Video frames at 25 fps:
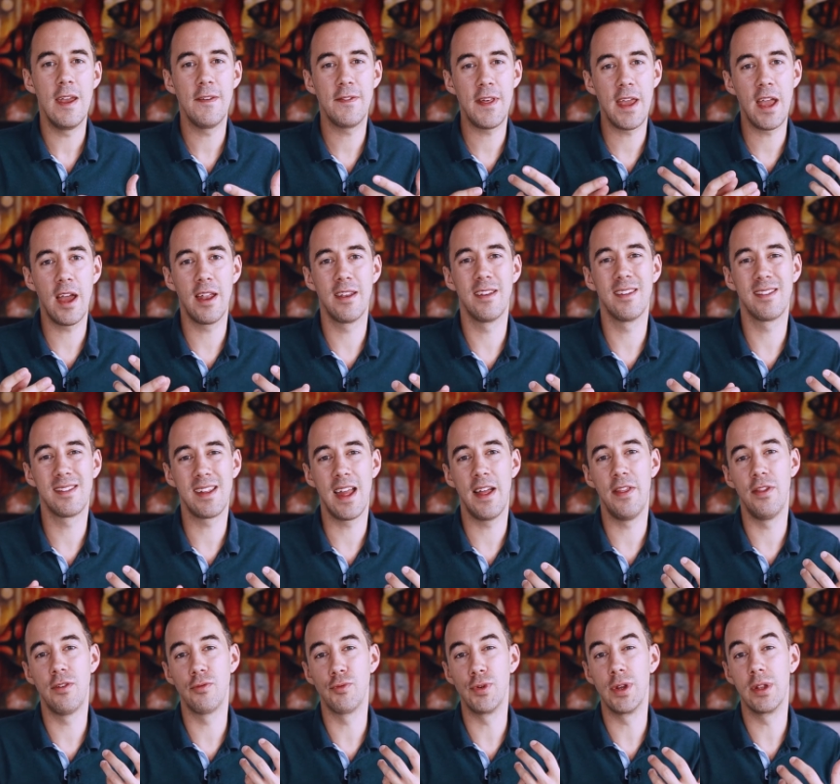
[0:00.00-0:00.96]
If they
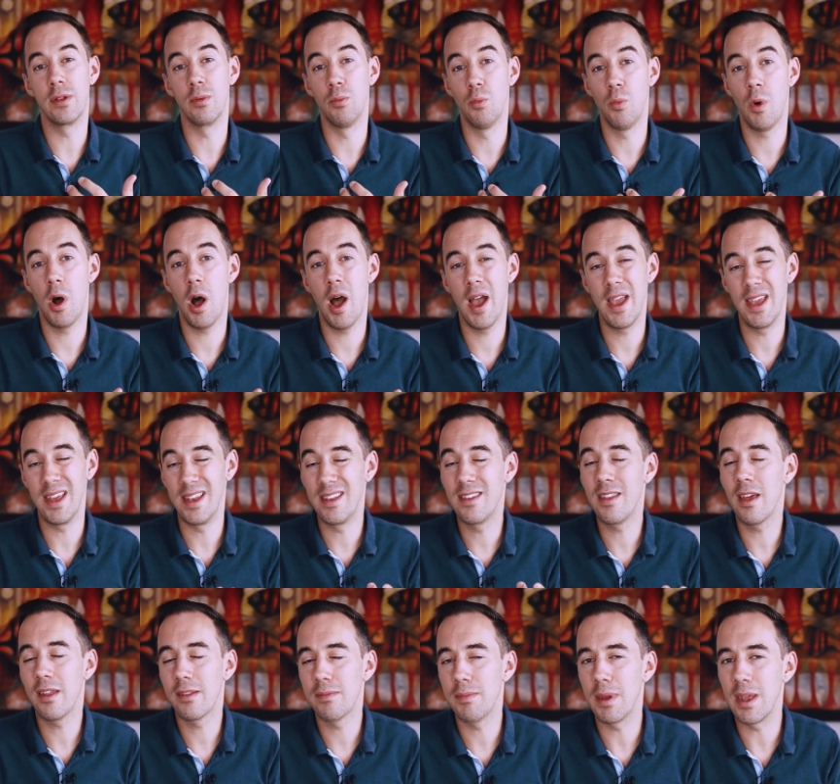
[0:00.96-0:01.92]
understand the reason why, it
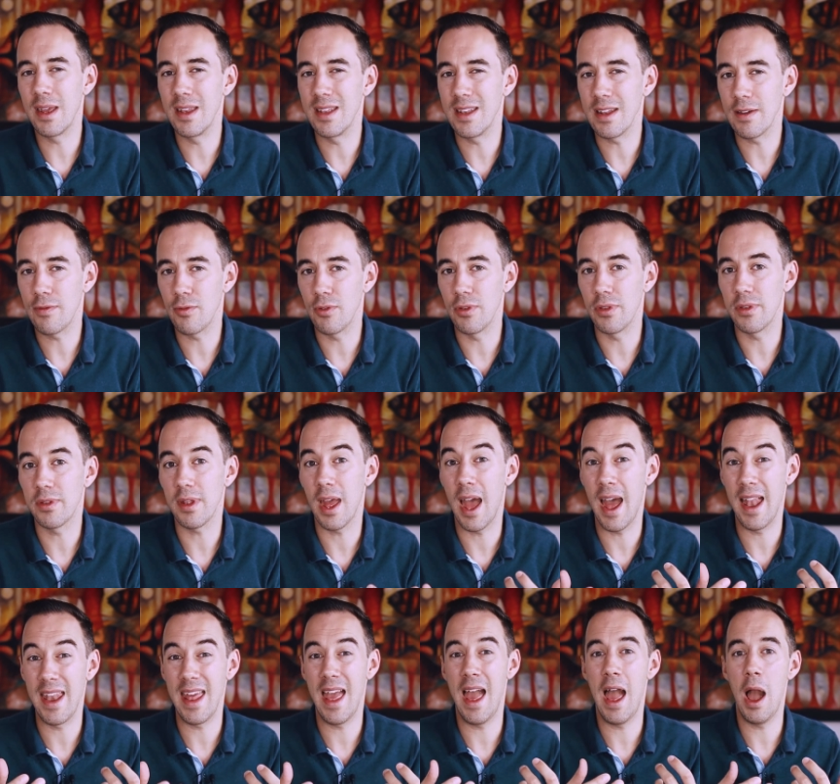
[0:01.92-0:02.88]
does make a difference,
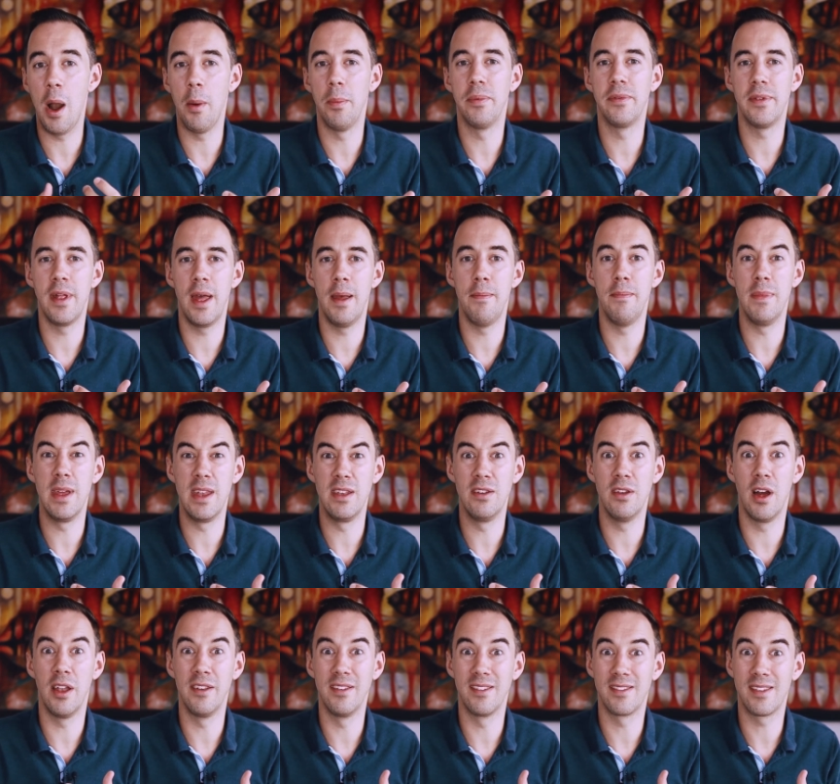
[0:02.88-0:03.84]
and it helps them
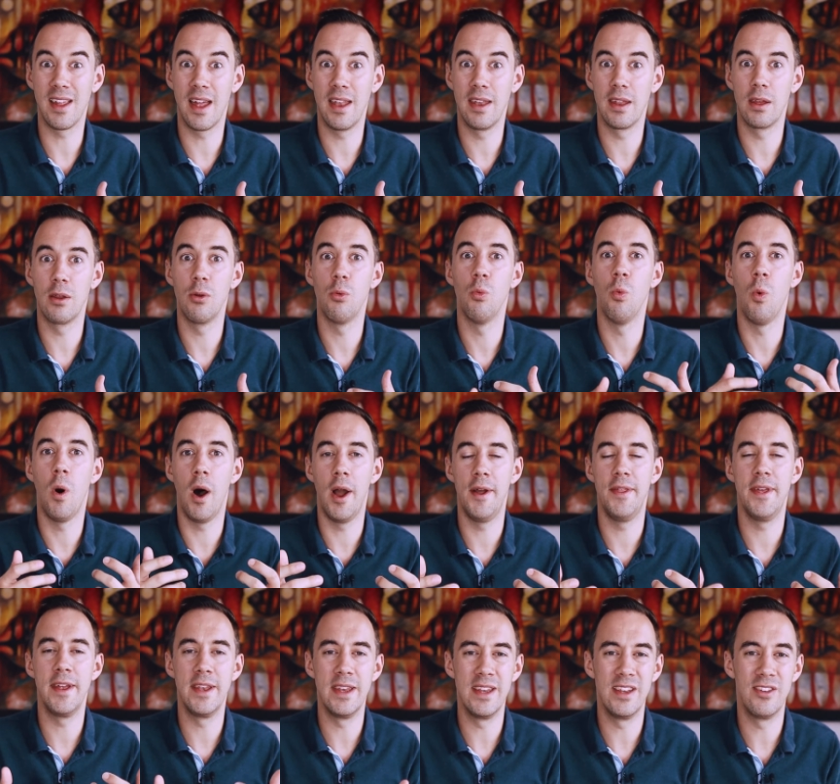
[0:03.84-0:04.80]
in understanding why
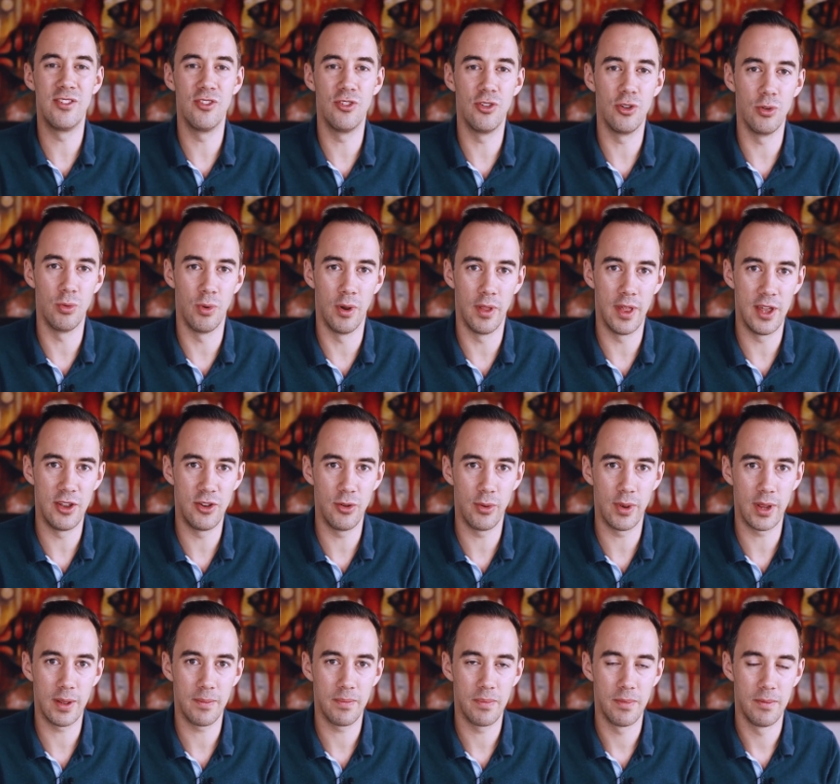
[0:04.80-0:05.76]
they need to do what they're
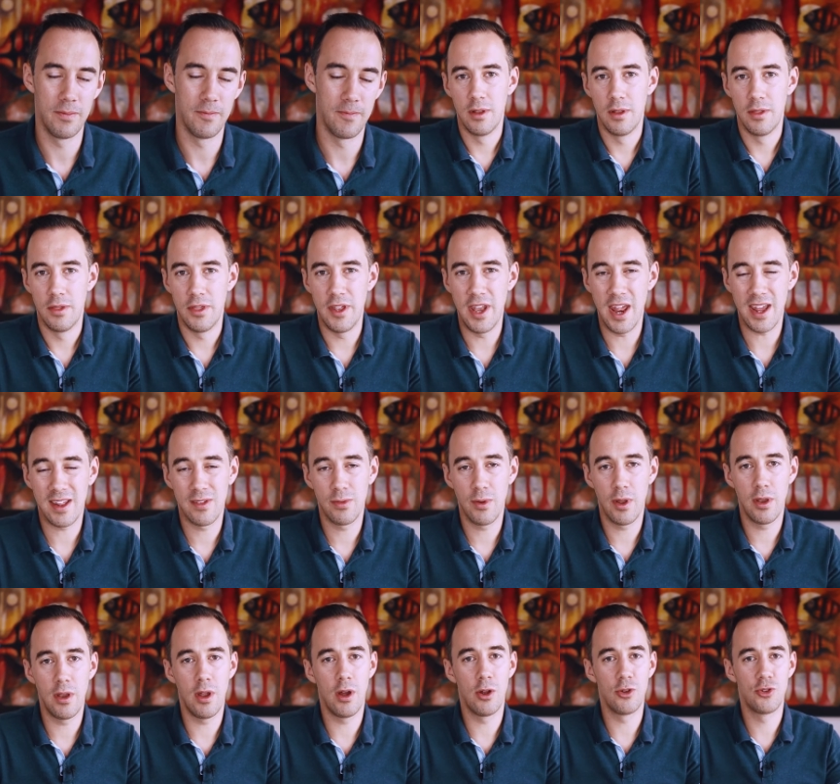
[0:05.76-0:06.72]
doing. The next
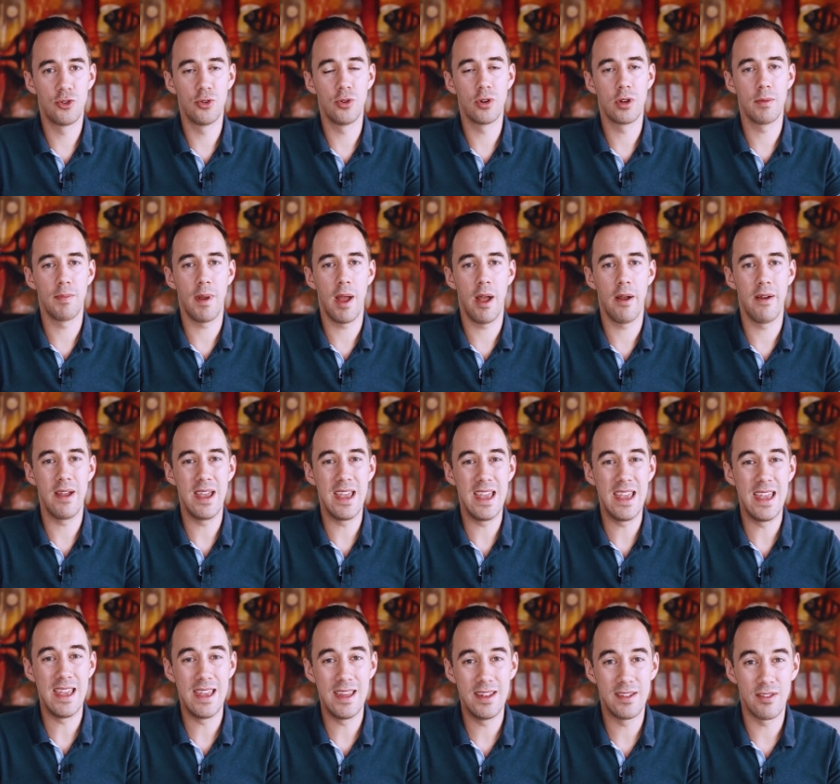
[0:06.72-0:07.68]
one I'll talk about
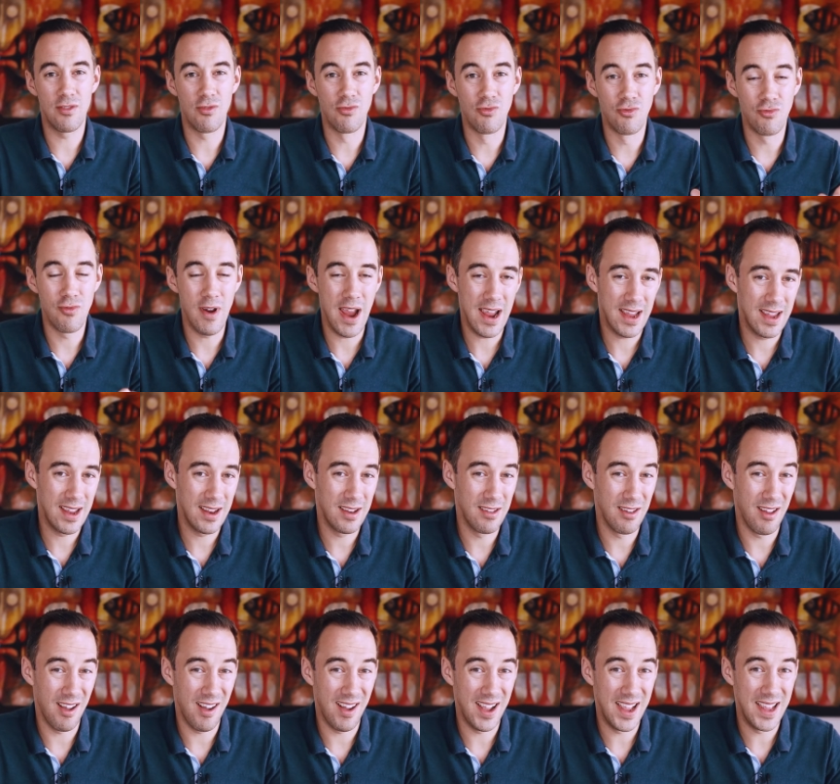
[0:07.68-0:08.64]
is
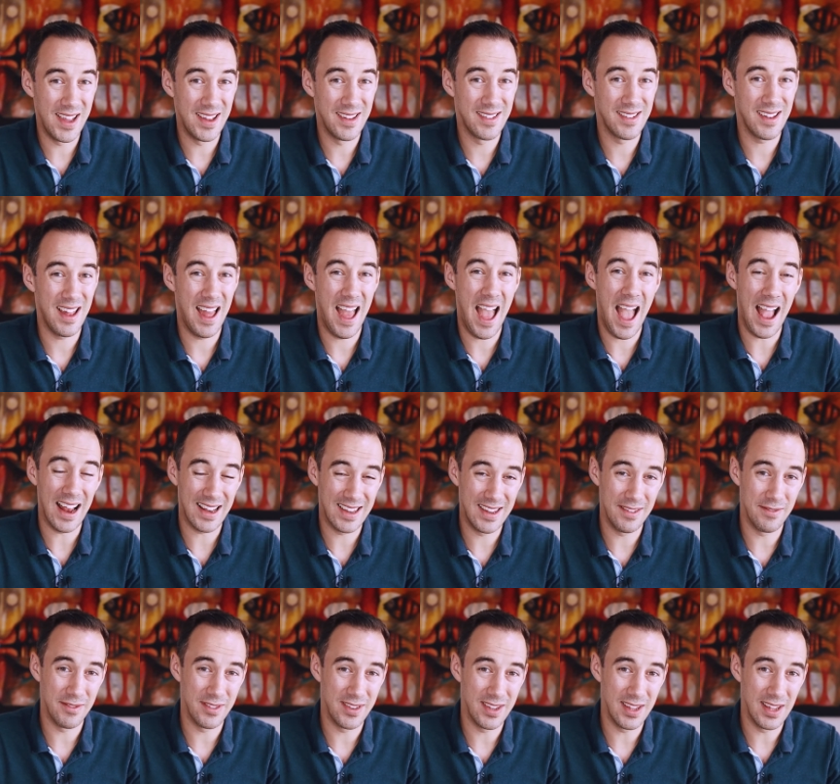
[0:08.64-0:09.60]
recognize
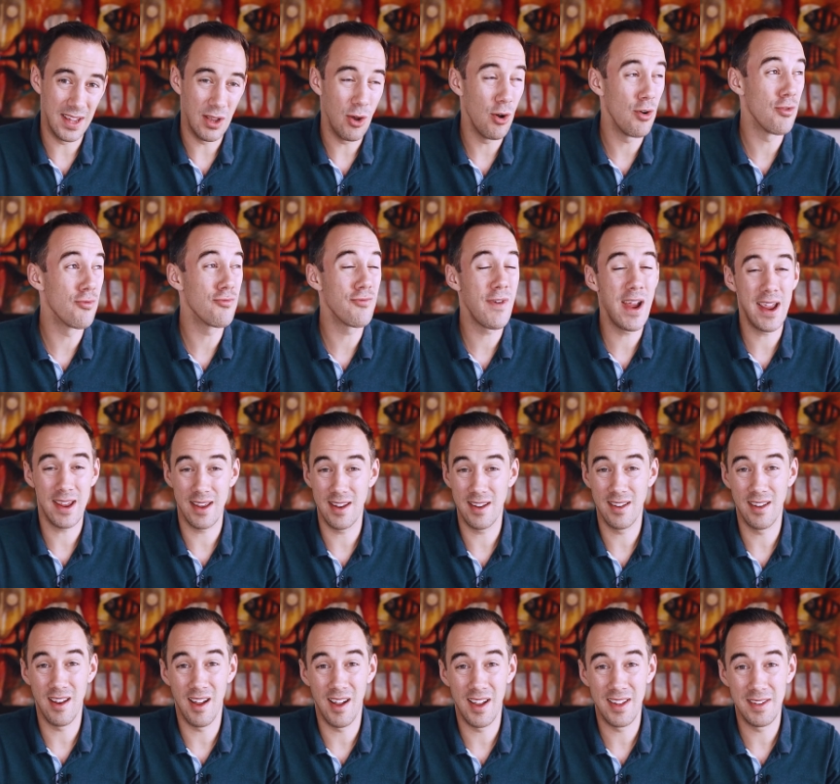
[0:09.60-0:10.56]
activity, or
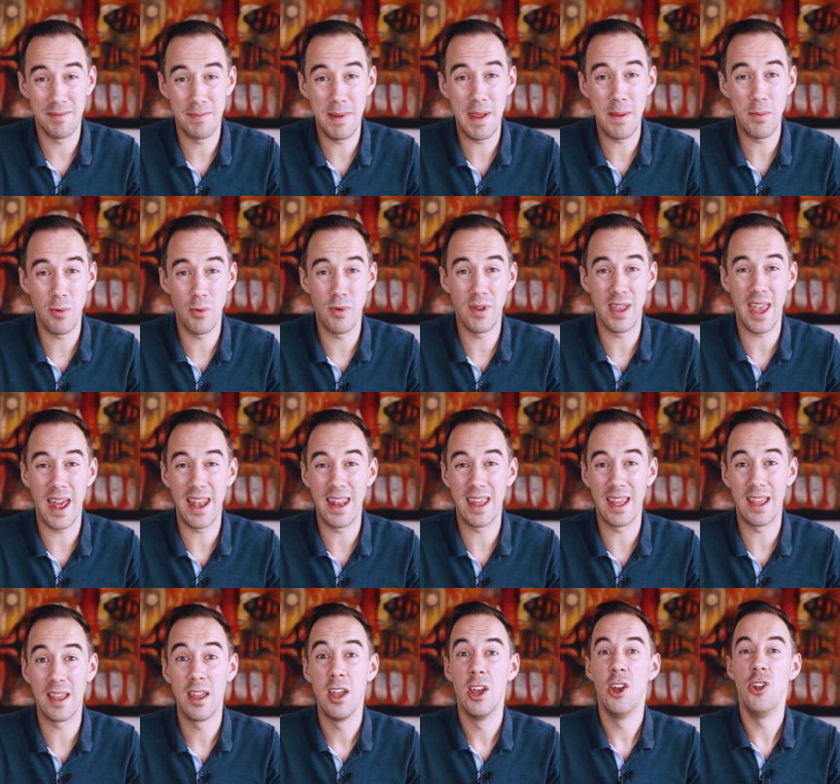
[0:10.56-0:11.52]
recognize people
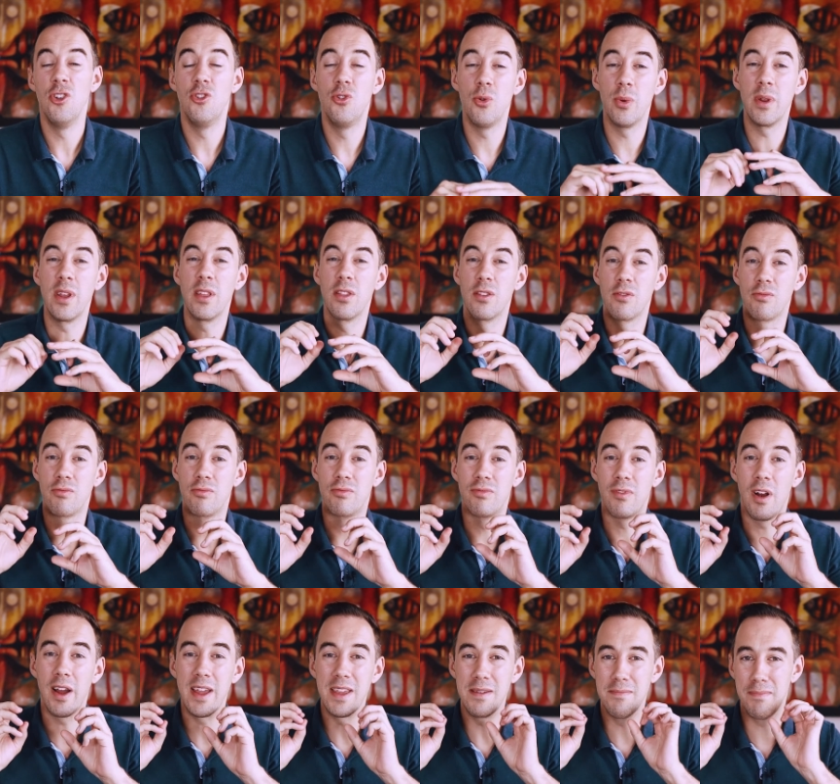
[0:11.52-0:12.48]
getting doing the
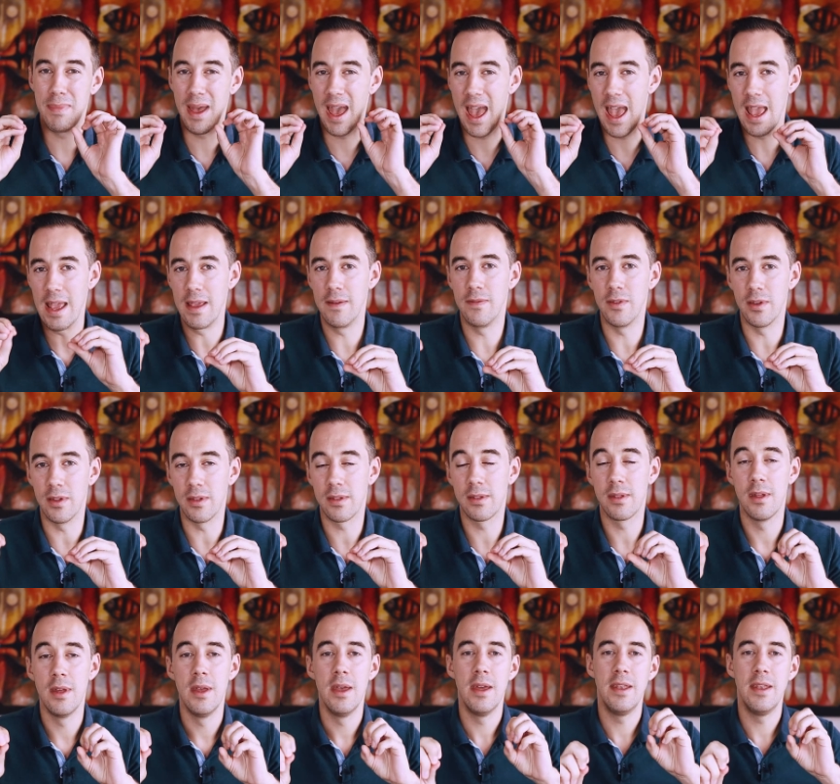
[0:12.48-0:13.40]
right behaviors.